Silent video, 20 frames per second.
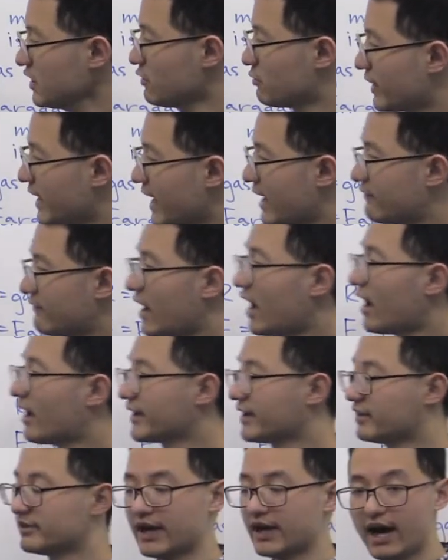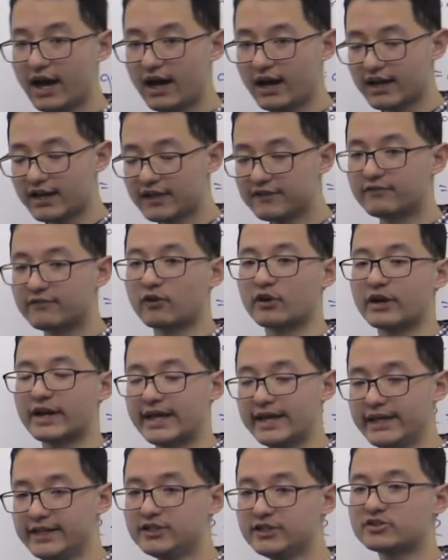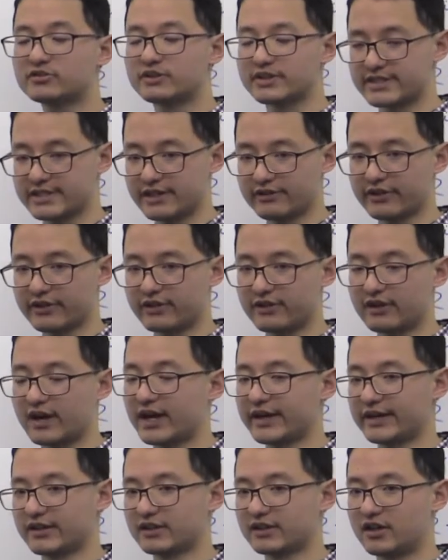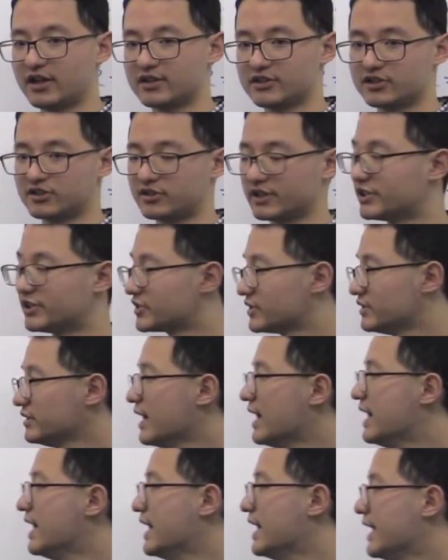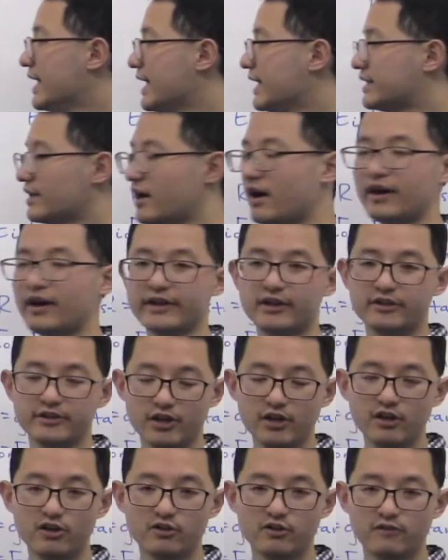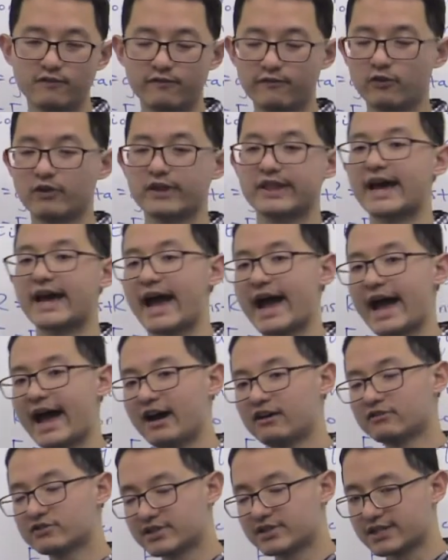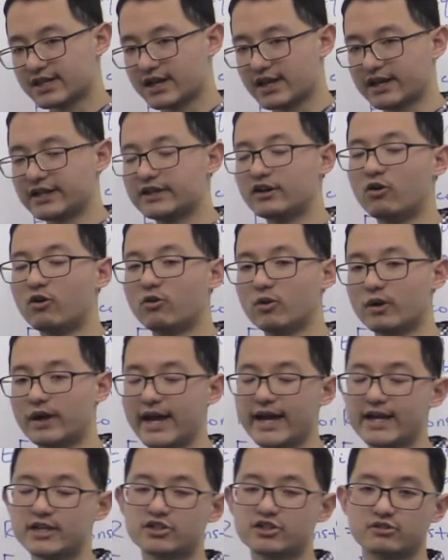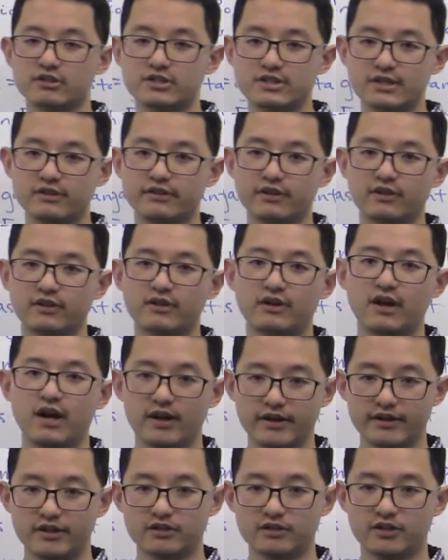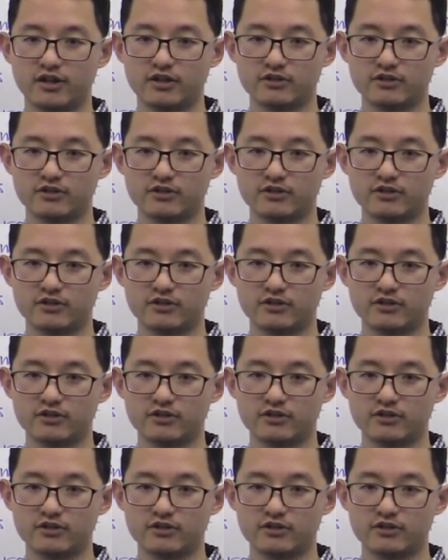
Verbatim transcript: We have ion I for intracellular ion concentration and ion O for the outside or extracellular ion